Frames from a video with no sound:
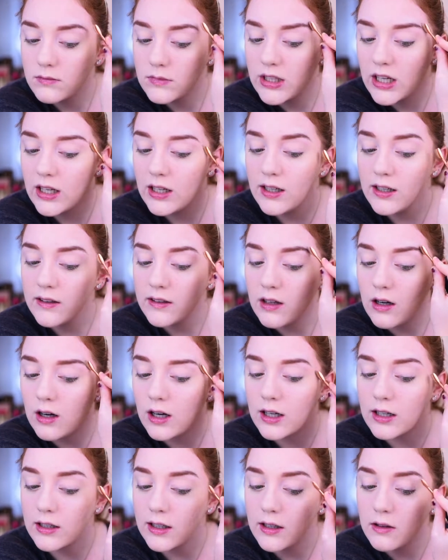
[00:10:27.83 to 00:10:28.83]
Dating is
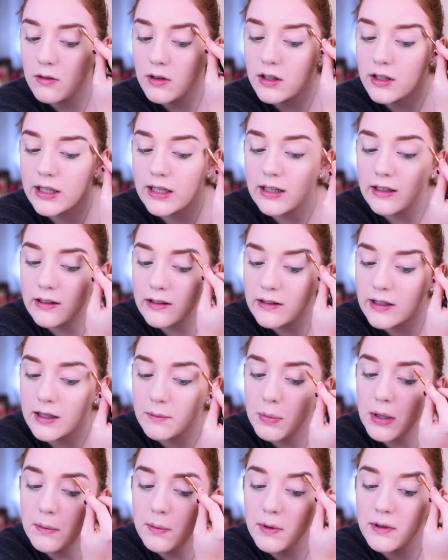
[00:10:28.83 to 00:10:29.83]
hard. It really is.
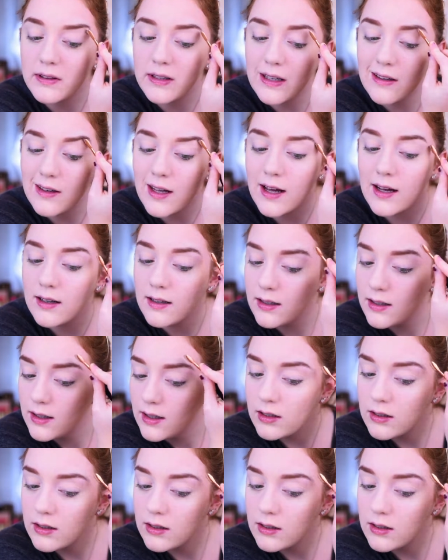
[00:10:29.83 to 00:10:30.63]
Like people say that,